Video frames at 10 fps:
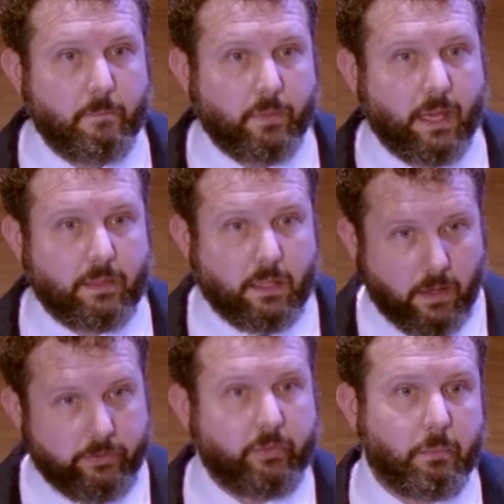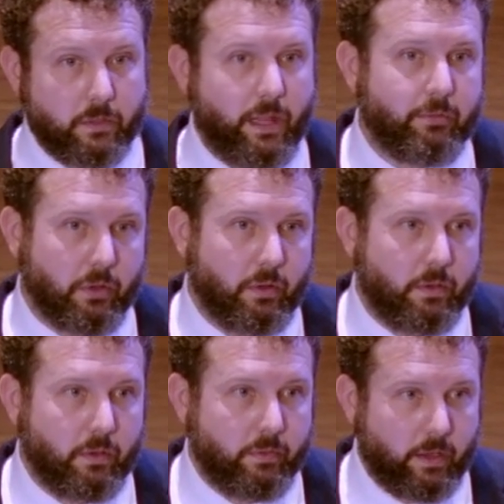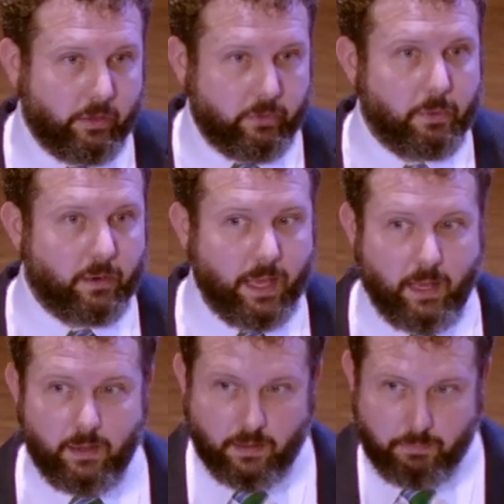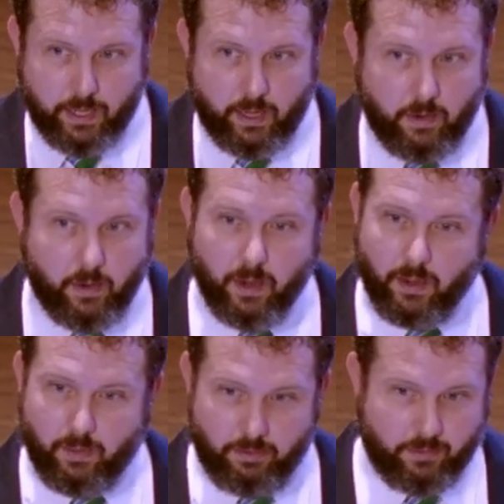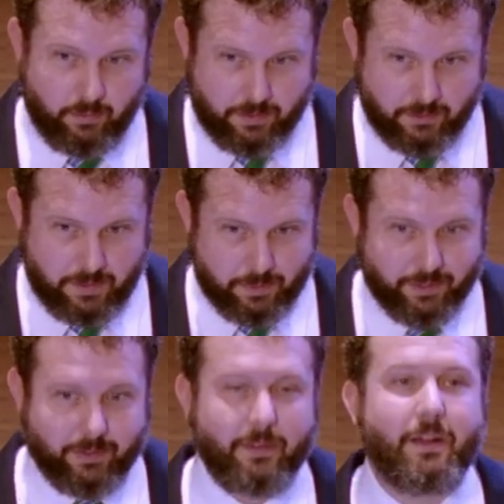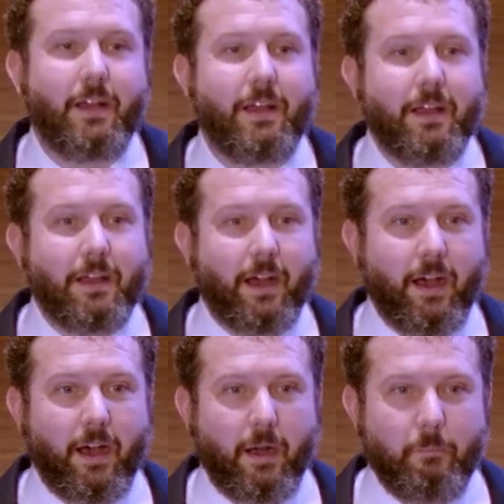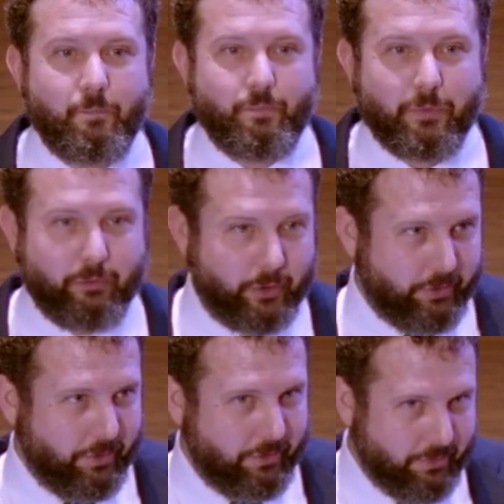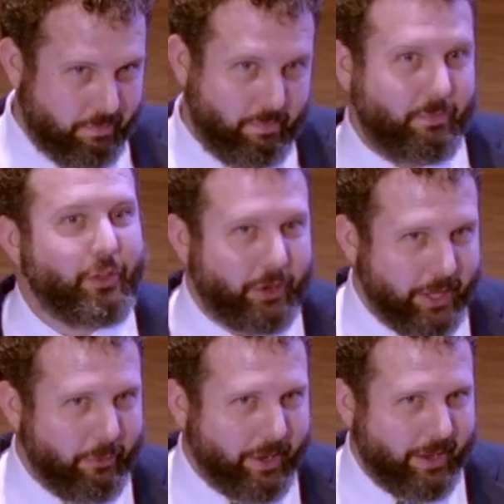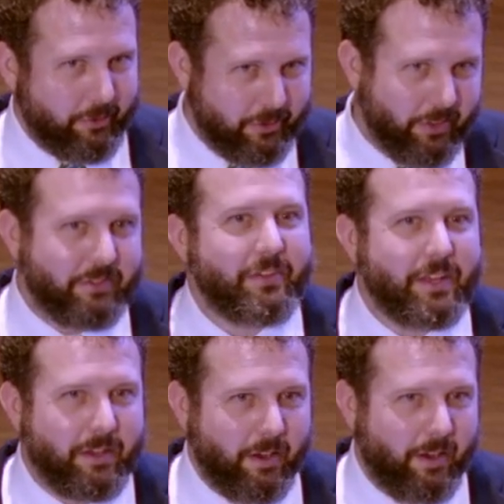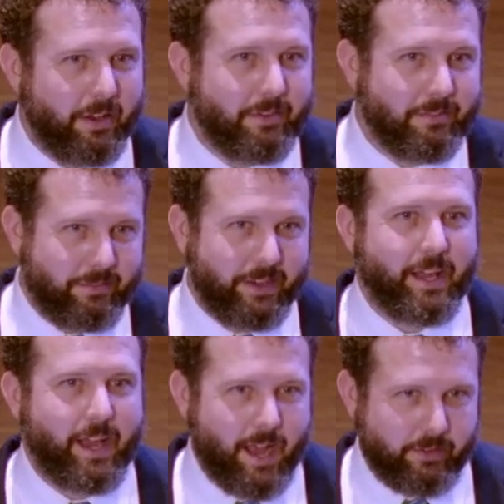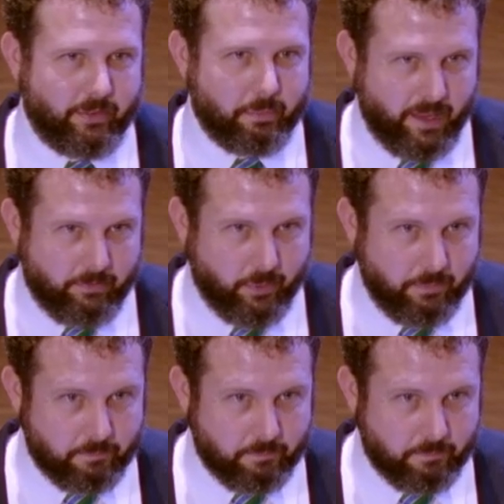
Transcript: at the customer level. The customer can compare the utility bill versus their kilowatt hours that they see on the data access platform.